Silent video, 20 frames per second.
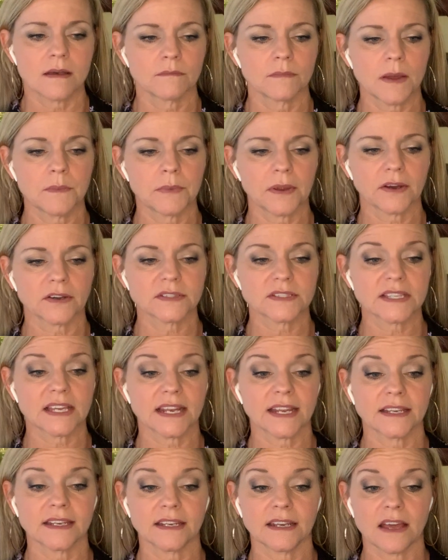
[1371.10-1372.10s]
My parents said
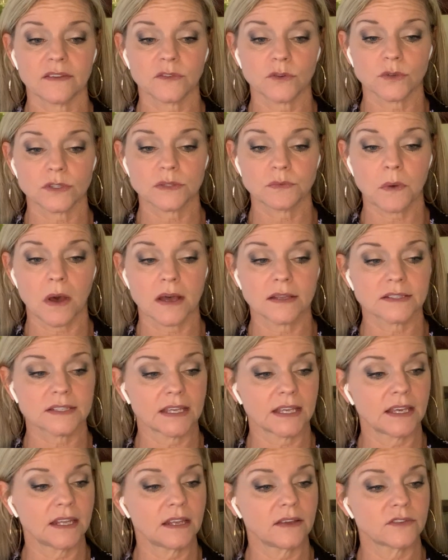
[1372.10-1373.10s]
I didn't have to respond
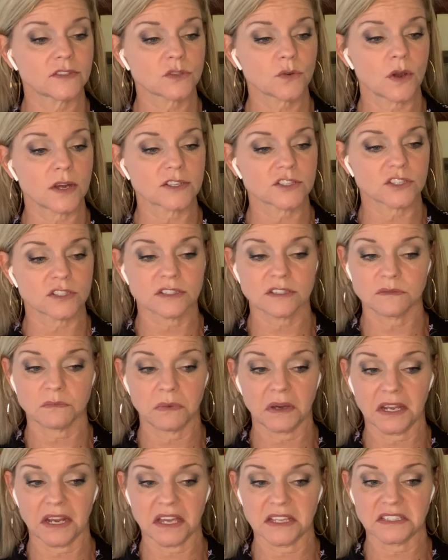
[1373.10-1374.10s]
to any of his questions,
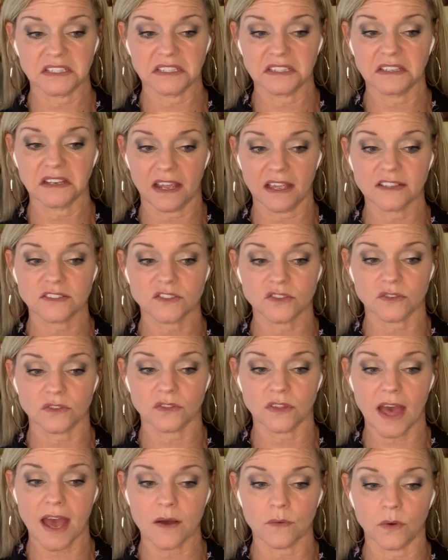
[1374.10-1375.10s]
but I did answer
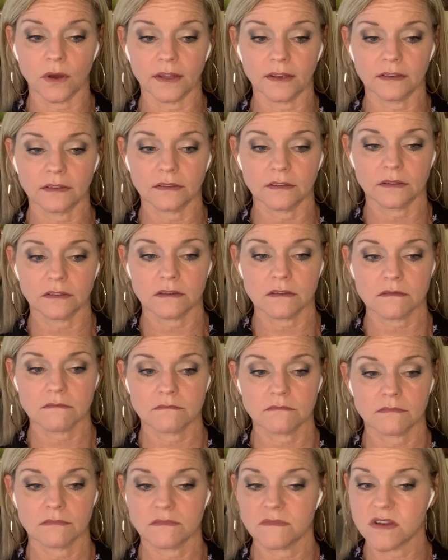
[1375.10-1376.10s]
that one.
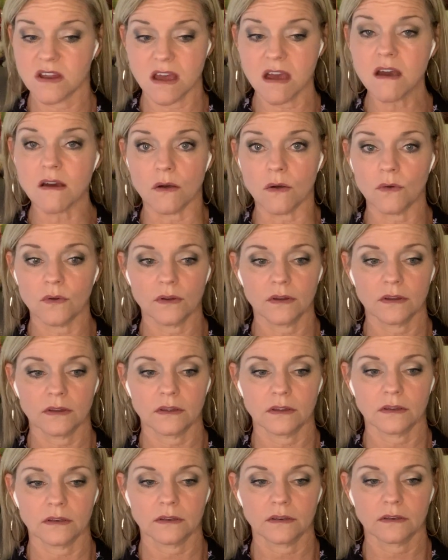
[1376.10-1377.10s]
No,
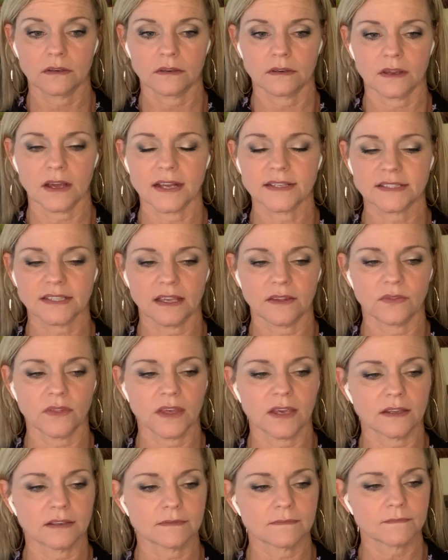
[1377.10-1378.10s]
I said
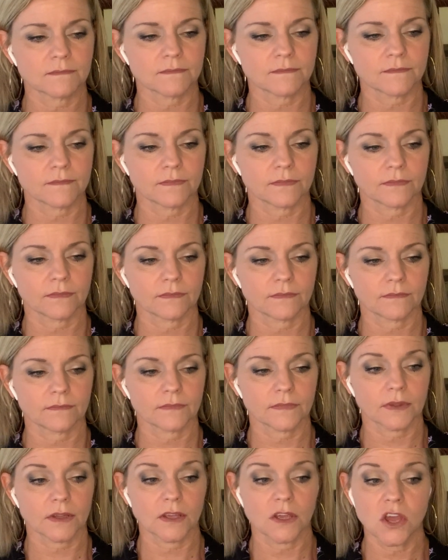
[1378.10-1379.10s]
then.
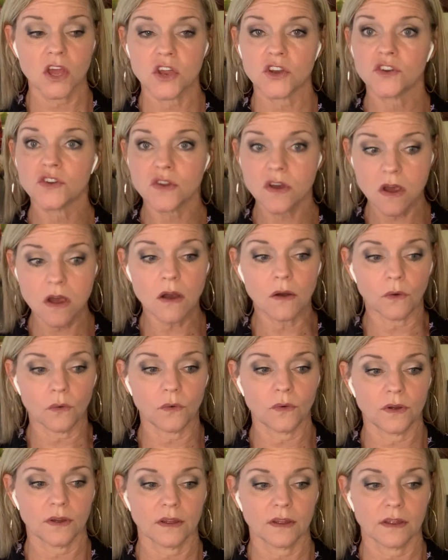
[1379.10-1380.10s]

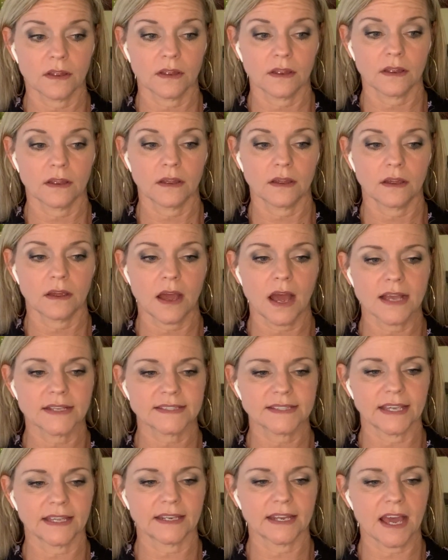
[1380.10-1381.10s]
No, I
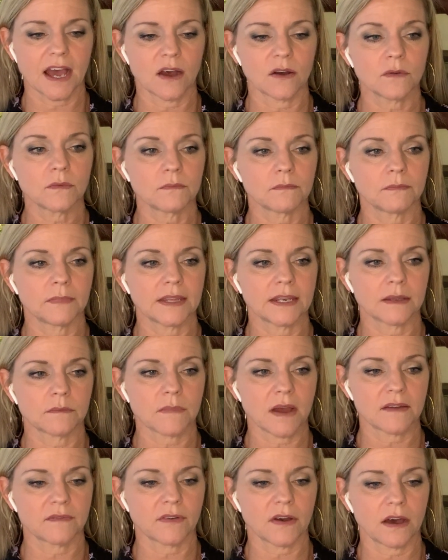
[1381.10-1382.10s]
say now, meeting
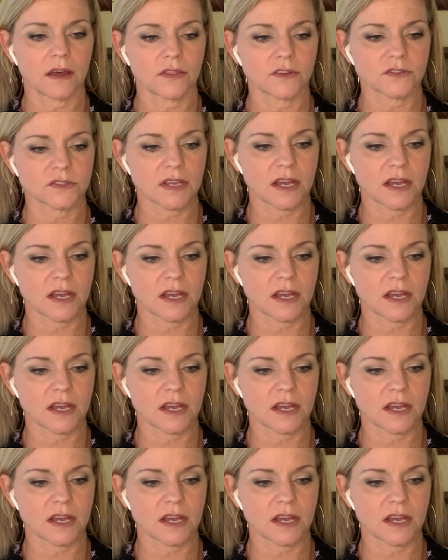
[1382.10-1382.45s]
my father's